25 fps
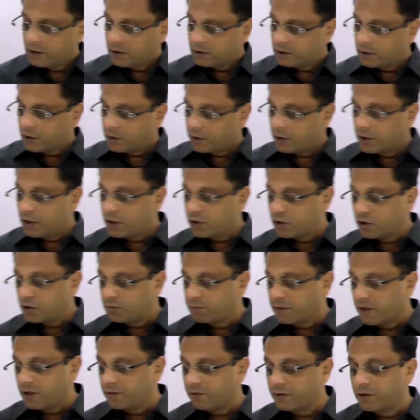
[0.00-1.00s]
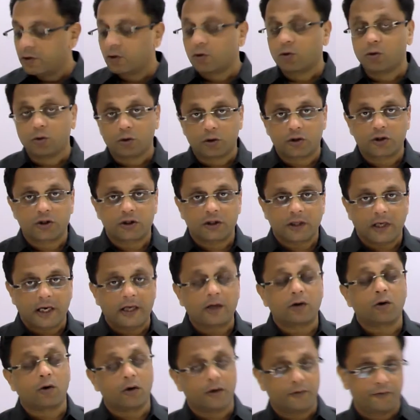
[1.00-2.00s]
the relation between roots
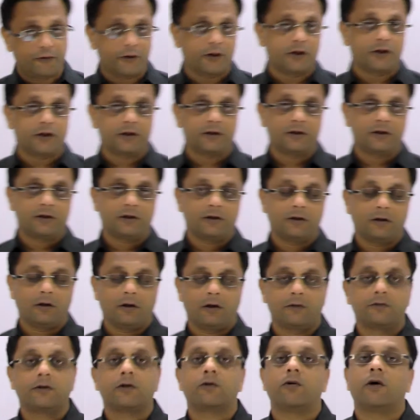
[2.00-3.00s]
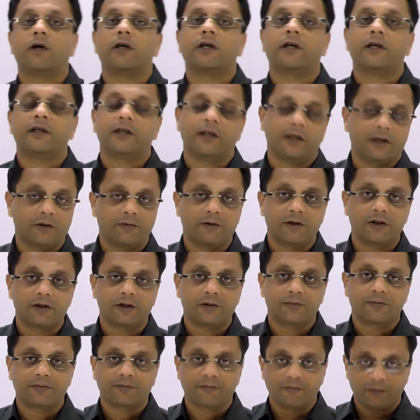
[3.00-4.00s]
and coefficients of the quadratic
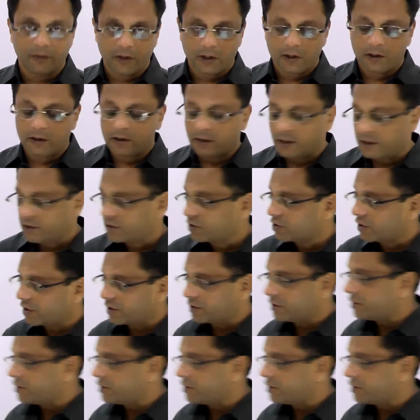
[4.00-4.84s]
equation. Let us check